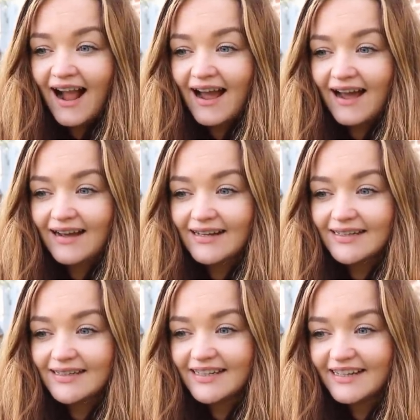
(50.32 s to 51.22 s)

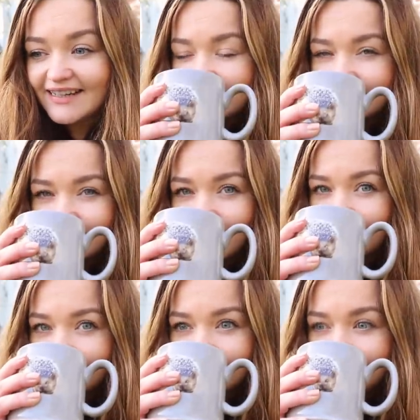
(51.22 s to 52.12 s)
And this is not
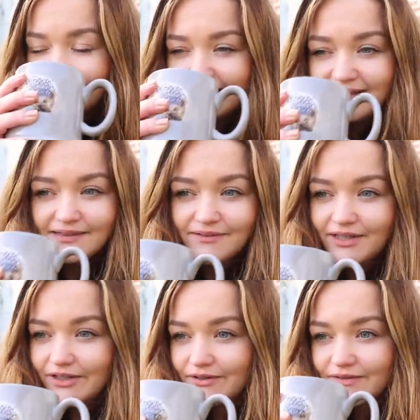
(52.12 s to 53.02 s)
going to be an easy
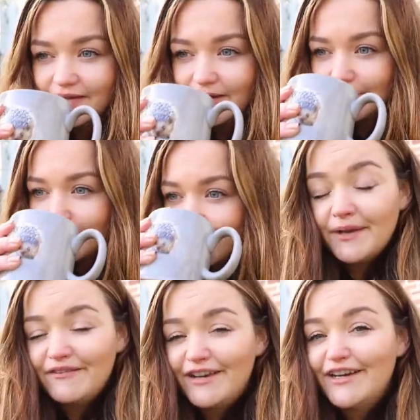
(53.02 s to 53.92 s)
video to film.
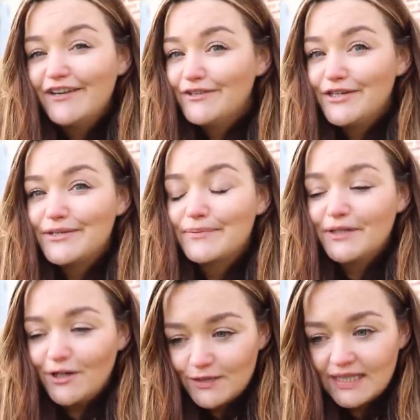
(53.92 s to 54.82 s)
My regular viewers will
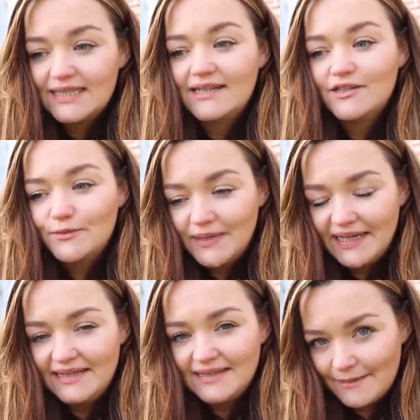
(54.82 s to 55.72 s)
notice that someone
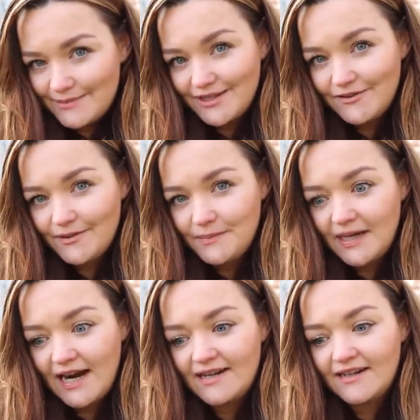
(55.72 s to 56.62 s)
is absent from the
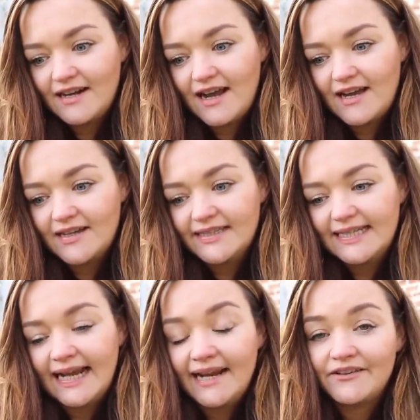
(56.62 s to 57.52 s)
garden, and
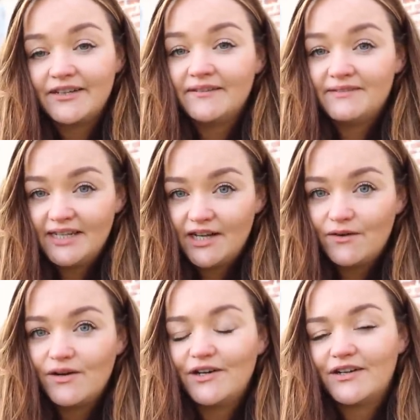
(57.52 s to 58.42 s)
later in the
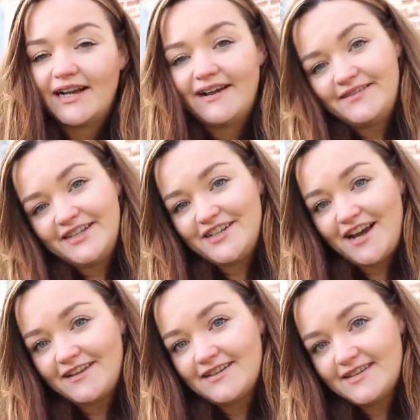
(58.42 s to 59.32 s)
video I'm going to have the
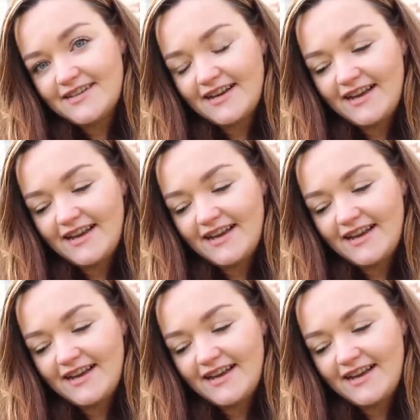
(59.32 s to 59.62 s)
chats